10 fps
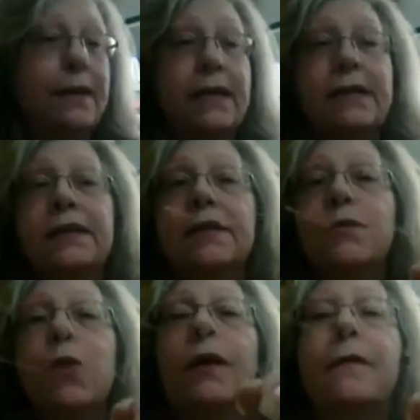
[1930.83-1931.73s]
this is
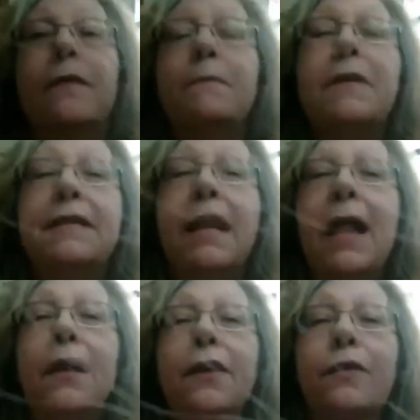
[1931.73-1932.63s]
what
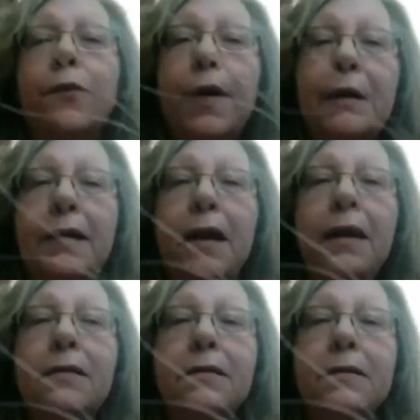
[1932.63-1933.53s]
metallic thread
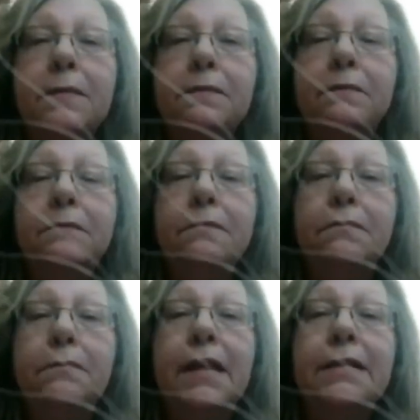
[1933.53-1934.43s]
does.
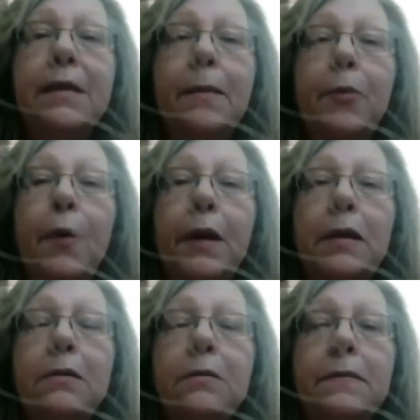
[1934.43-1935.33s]
It
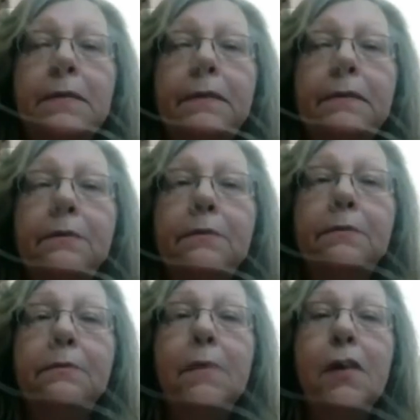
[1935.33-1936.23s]
separates.
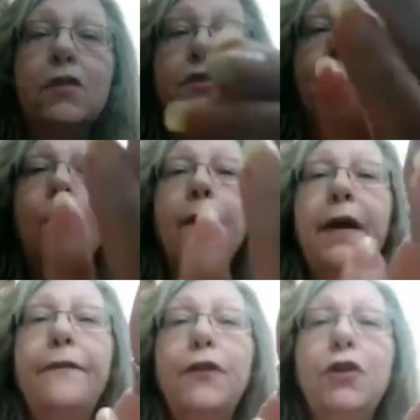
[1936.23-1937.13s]
So,
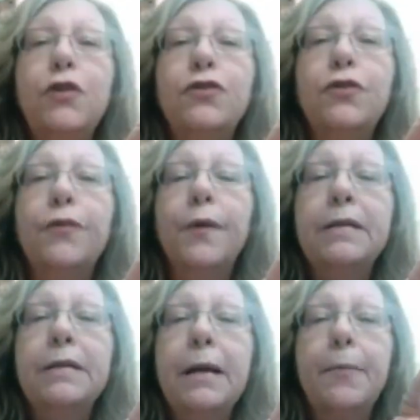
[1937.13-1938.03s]
if you use your thread
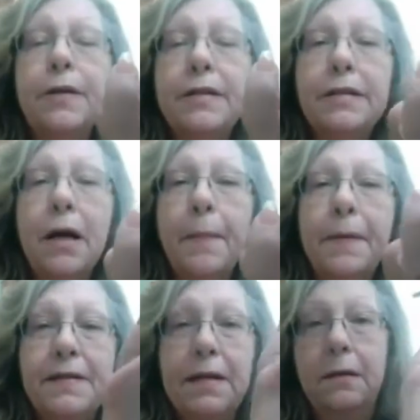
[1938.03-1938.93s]
zapper, it
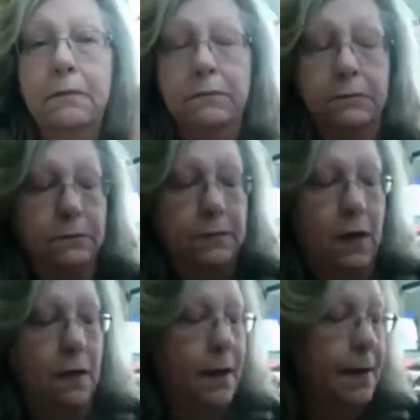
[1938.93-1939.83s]
stops it.
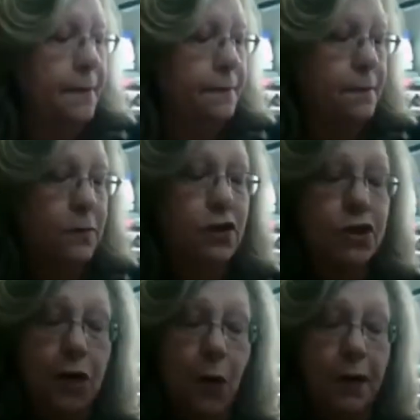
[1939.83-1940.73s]
Alright? Just
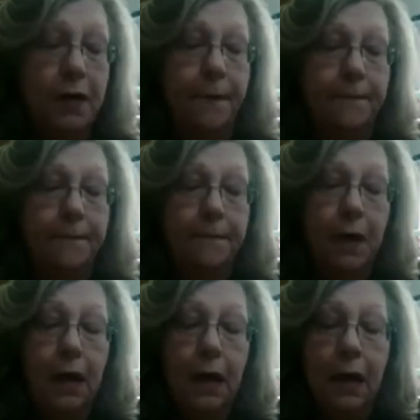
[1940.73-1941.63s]
showing
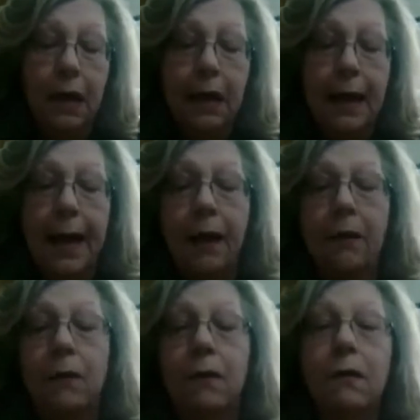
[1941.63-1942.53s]
you. Now,
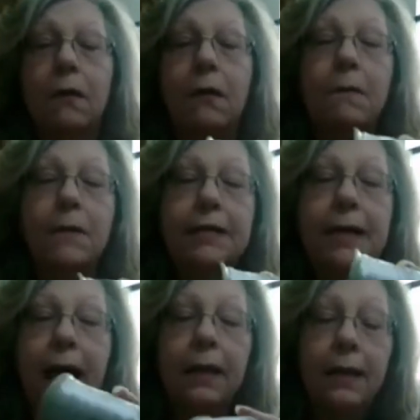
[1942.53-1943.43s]

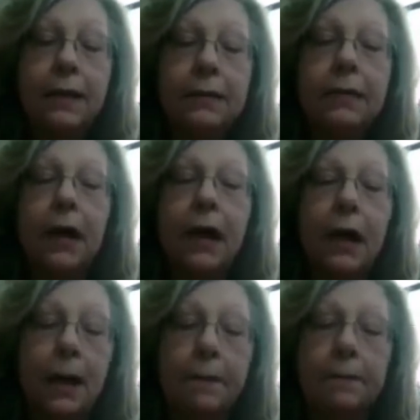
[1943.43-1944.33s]
metallics
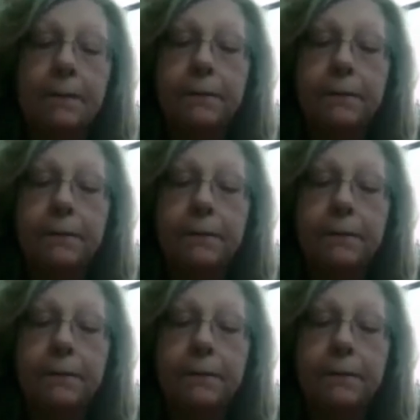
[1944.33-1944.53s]
come